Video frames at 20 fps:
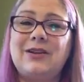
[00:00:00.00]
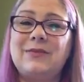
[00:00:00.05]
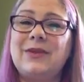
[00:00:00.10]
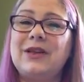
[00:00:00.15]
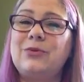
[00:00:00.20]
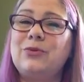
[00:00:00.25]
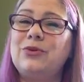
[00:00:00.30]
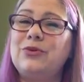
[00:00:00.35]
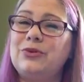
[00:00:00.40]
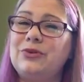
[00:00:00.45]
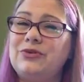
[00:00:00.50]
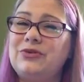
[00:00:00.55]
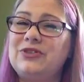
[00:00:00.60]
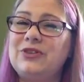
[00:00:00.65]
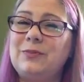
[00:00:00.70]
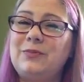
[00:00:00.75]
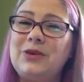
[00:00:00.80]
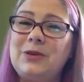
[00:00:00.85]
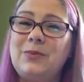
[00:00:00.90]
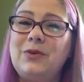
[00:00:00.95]
I'm like, well, if
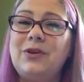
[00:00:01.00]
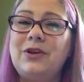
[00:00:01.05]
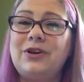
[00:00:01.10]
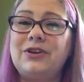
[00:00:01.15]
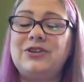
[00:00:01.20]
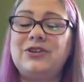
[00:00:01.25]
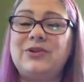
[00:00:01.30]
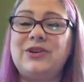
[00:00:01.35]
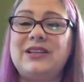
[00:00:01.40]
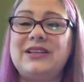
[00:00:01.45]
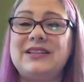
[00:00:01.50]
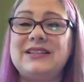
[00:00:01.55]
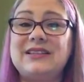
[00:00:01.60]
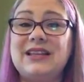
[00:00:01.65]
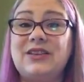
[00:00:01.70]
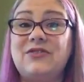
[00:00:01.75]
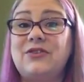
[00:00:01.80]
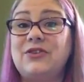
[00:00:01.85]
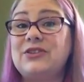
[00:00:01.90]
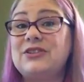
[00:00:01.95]
some people are doing this
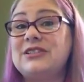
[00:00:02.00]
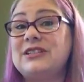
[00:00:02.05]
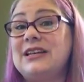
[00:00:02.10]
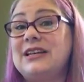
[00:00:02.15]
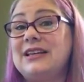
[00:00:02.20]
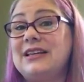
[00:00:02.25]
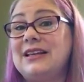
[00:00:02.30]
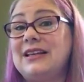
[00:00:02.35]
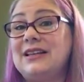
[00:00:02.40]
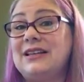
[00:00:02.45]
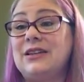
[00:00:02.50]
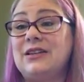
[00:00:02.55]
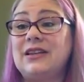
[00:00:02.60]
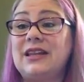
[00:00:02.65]
like first thing